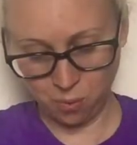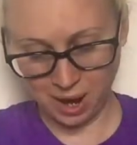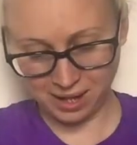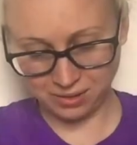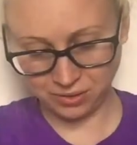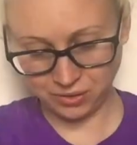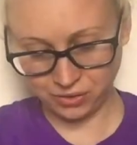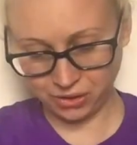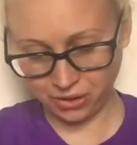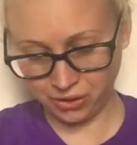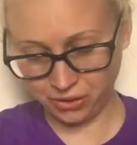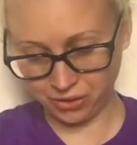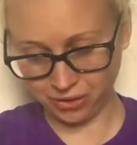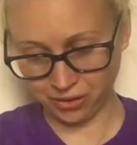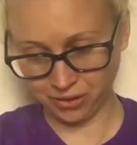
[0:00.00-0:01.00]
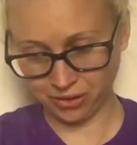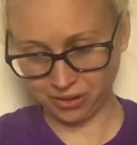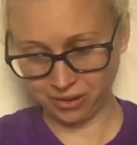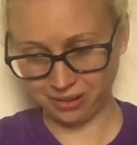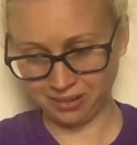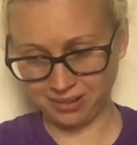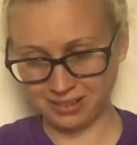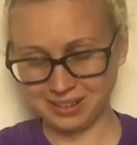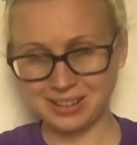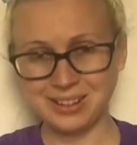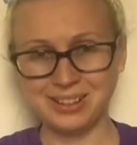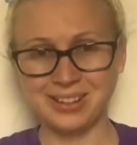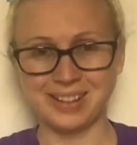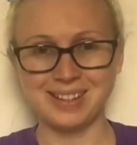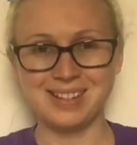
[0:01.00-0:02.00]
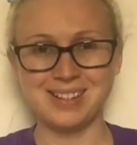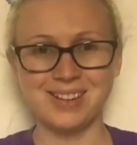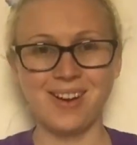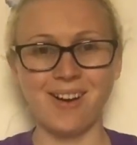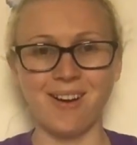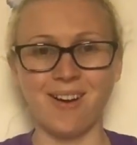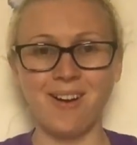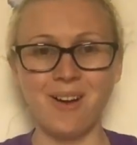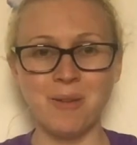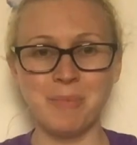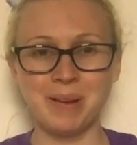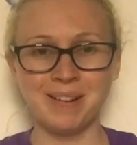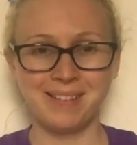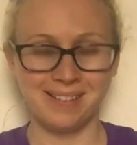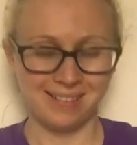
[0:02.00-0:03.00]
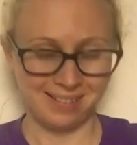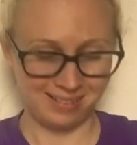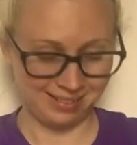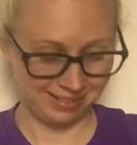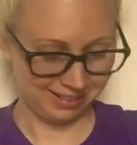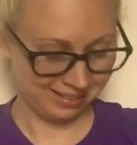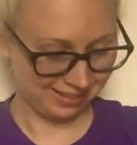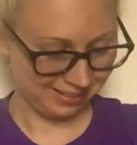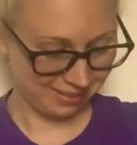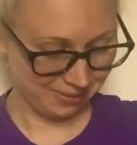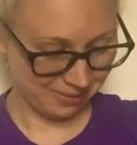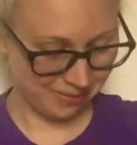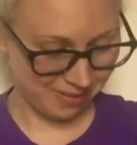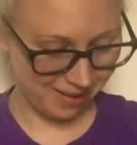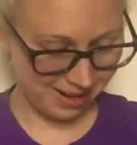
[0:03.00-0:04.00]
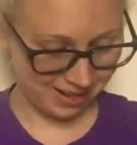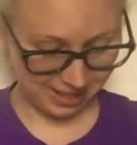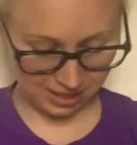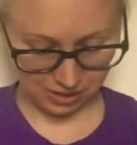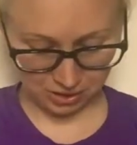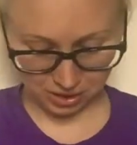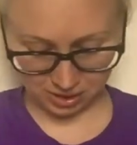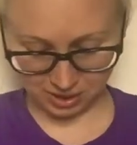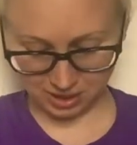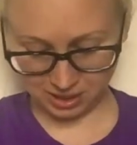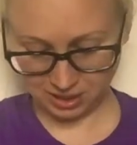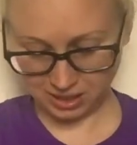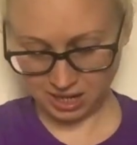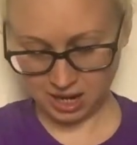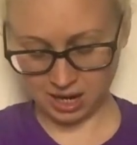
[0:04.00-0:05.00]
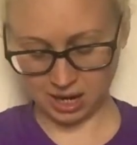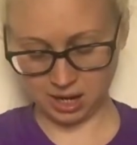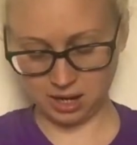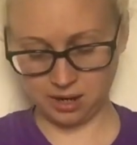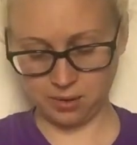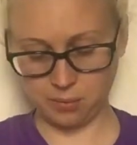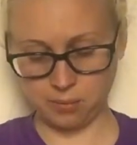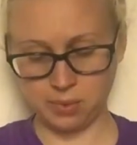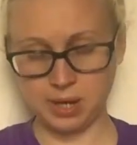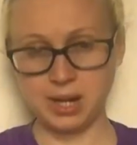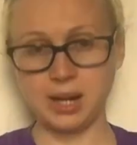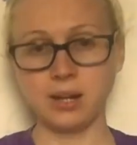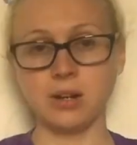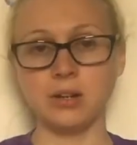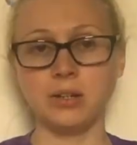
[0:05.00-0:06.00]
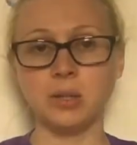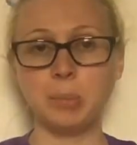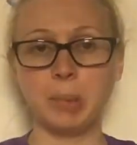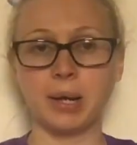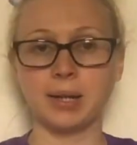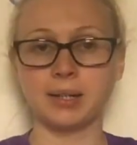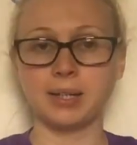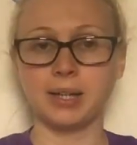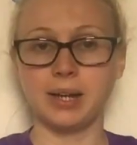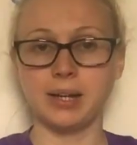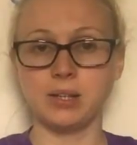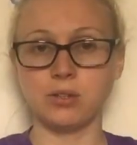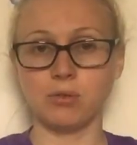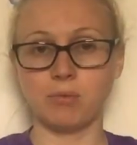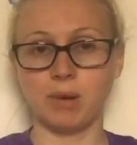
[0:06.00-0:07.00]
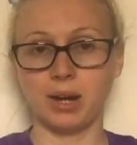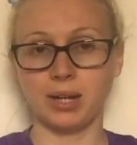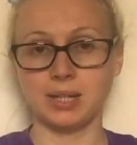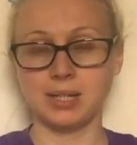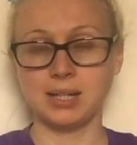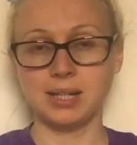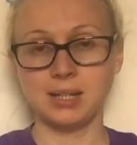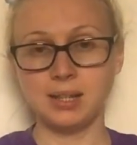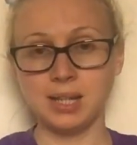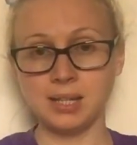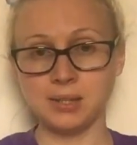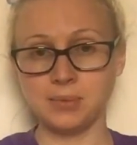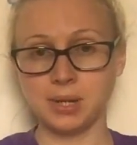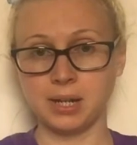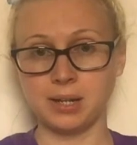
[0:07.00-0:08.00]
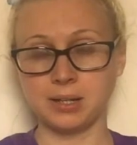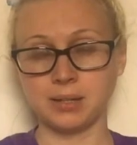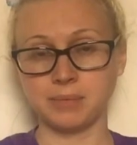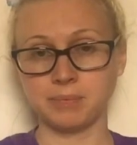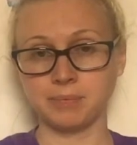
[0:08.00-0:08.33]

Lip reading: Well done. Good job. Right, today we are going to practice writing this word.